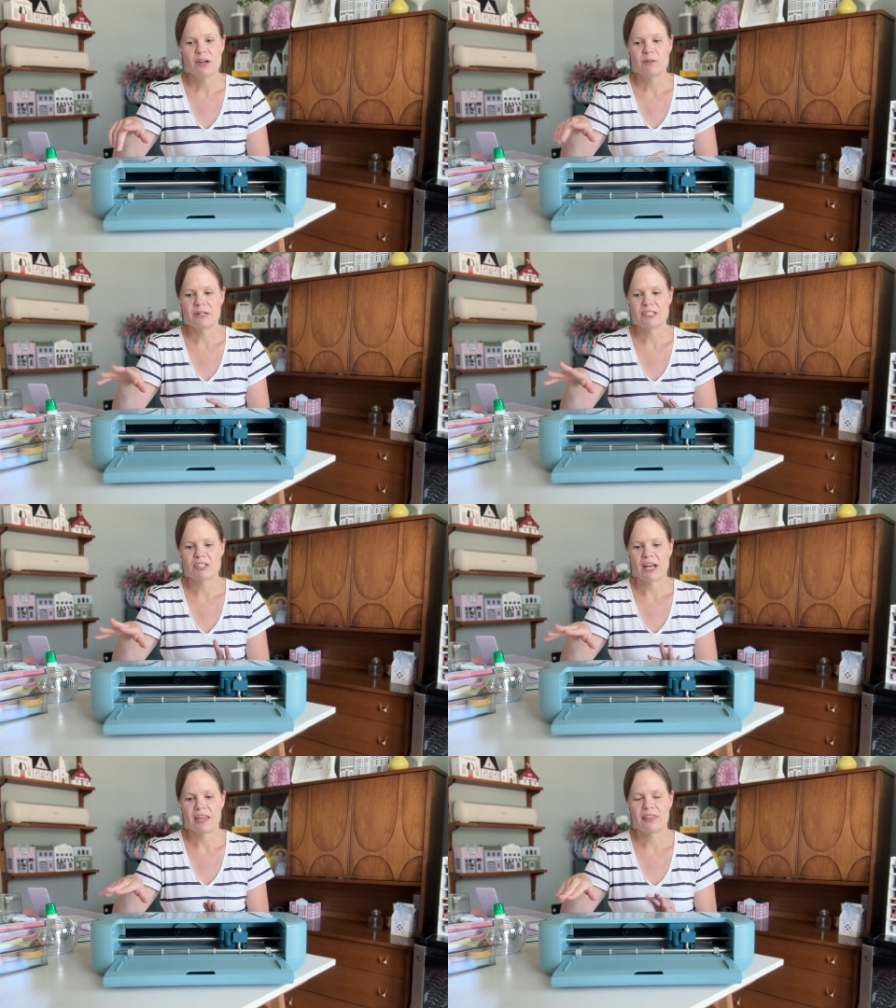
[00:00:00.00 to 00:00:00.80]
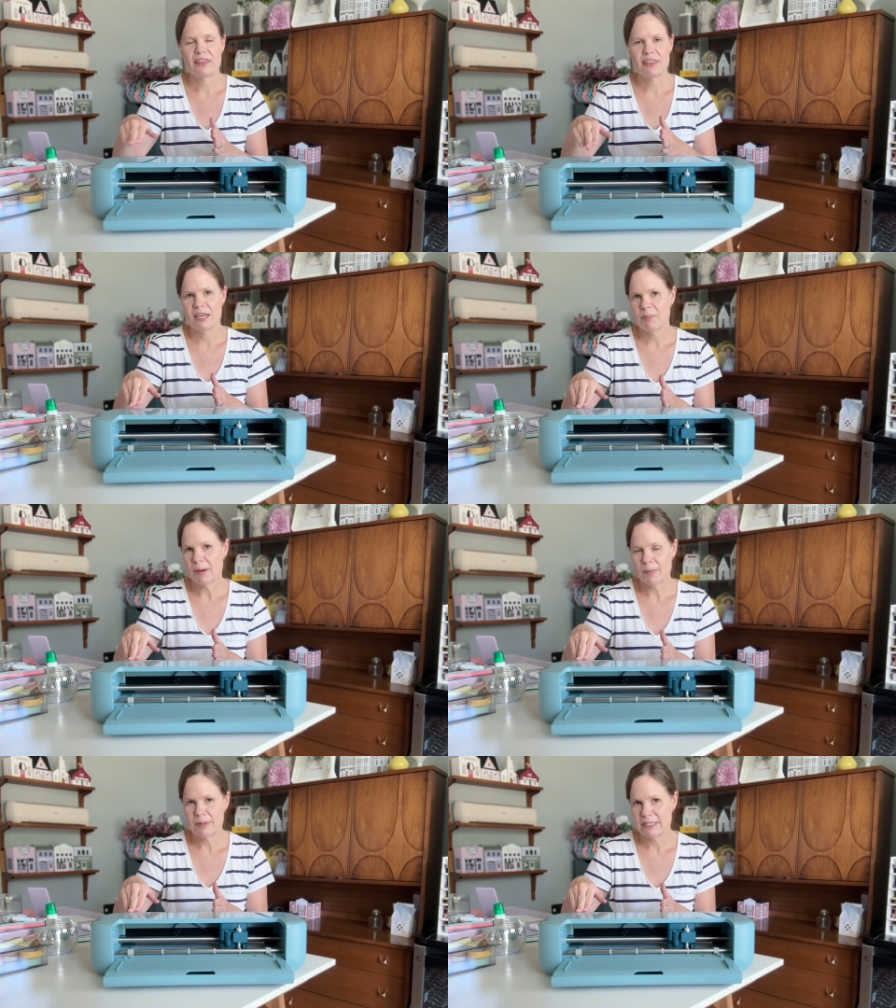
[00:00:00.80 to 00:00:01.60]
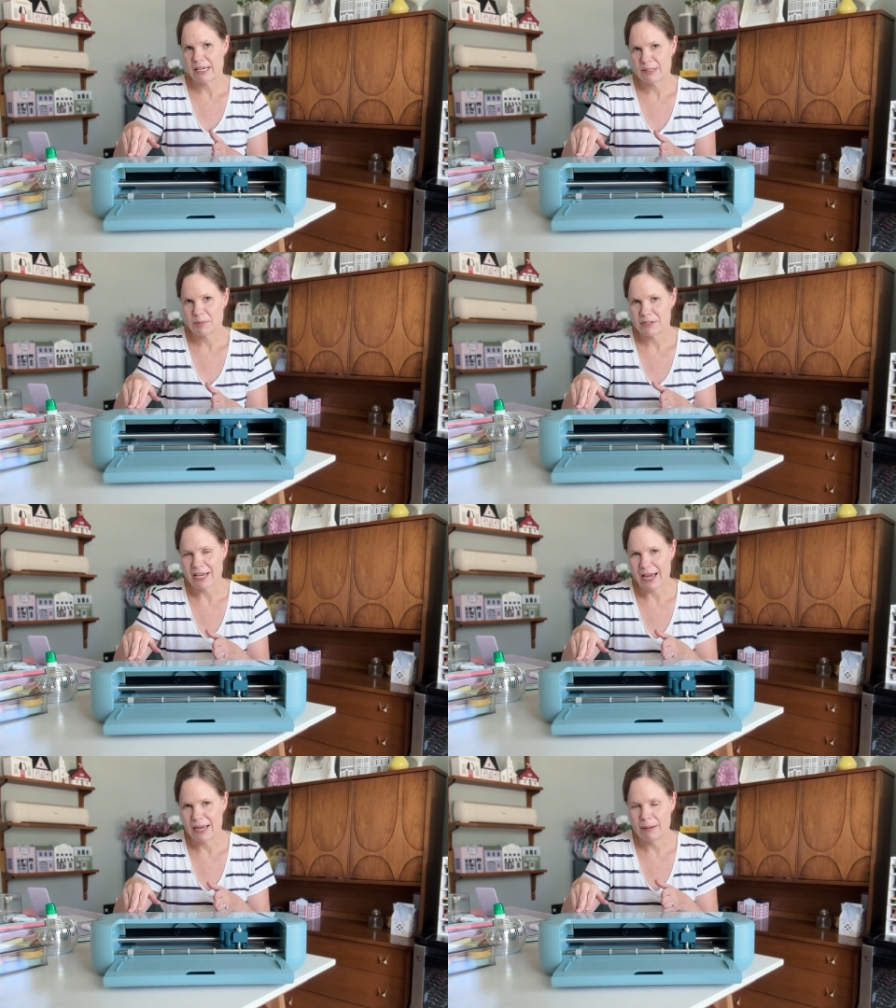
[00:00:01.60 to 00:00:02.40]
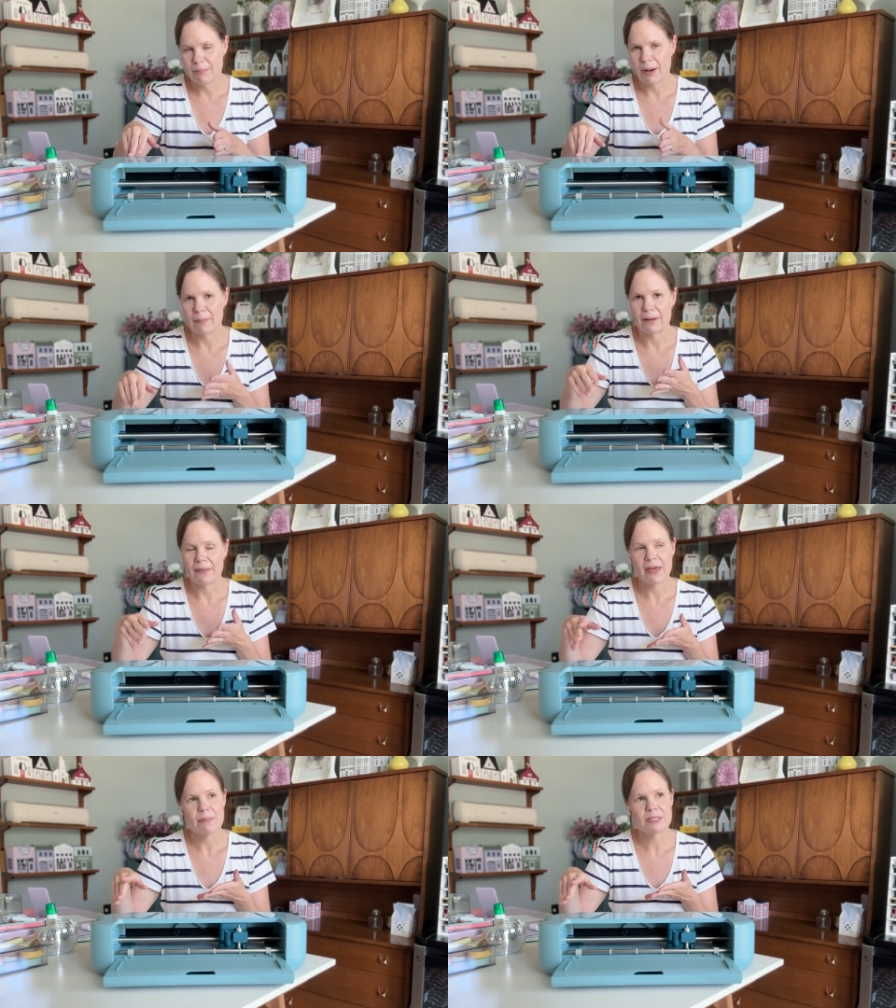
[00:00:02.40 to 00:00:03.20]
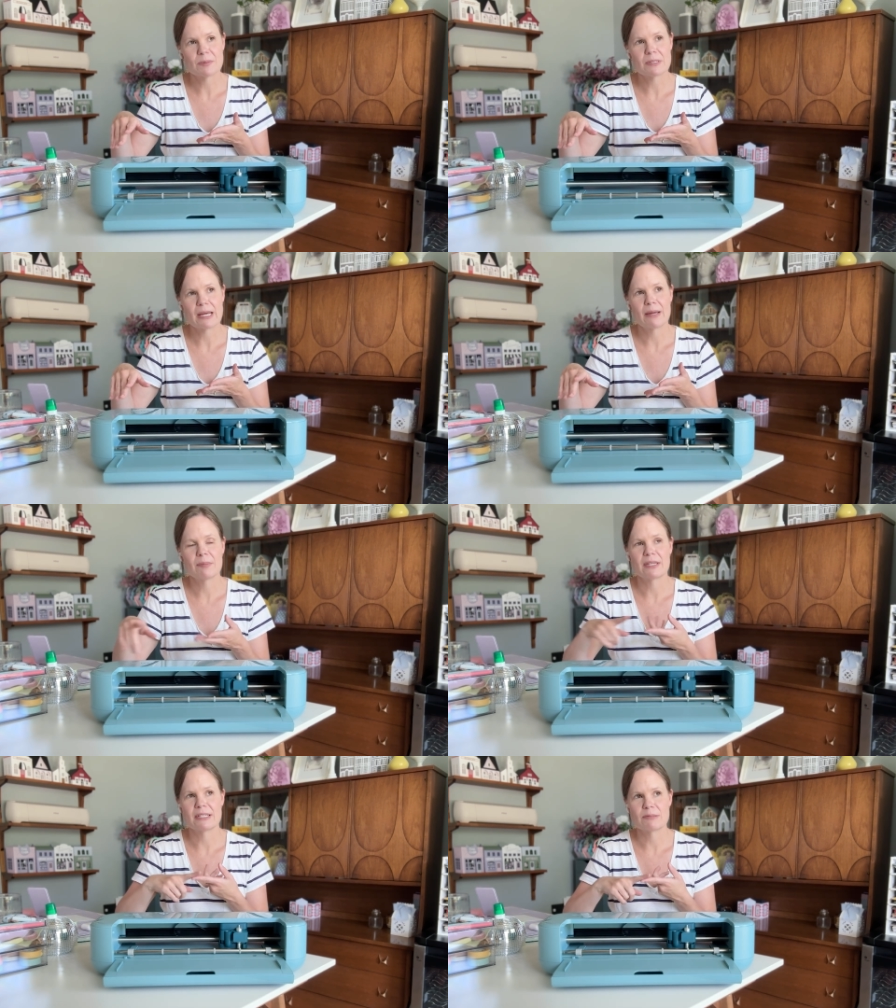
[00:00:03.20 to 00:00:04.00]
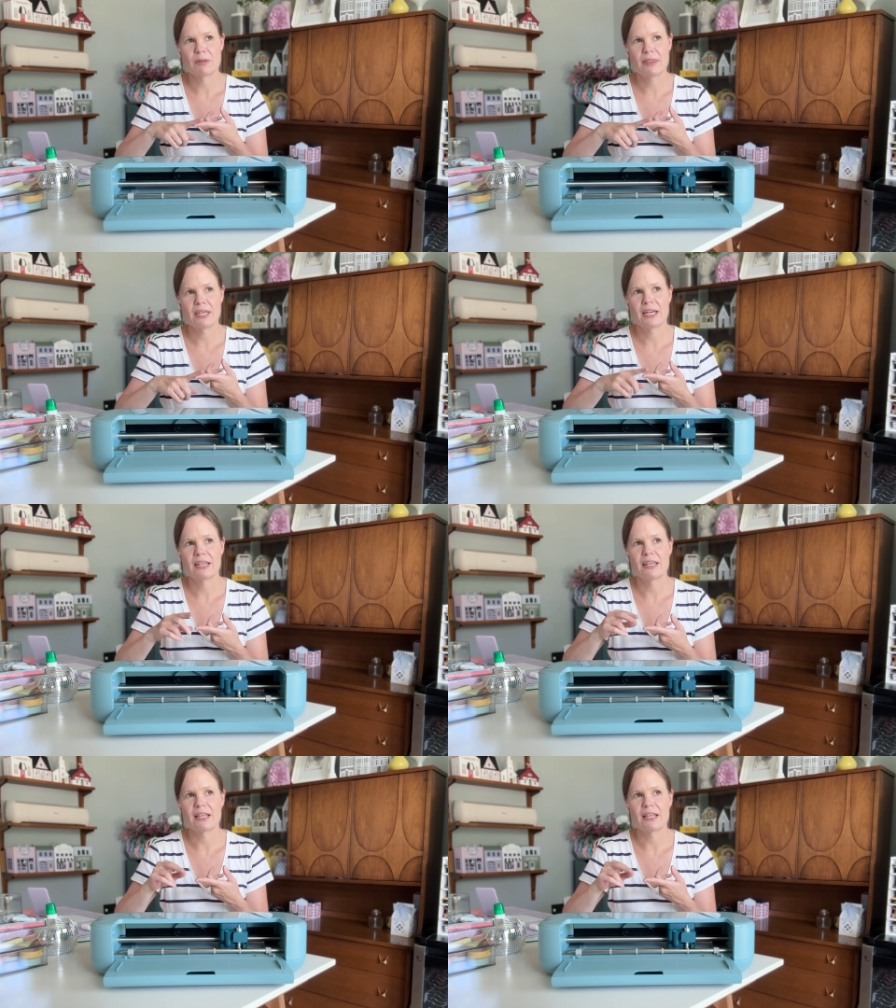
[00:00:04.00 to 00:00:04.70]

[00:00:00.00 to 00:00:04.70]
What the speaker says: which I think probably takes more time, probably not that much more time, but that's one thing. And then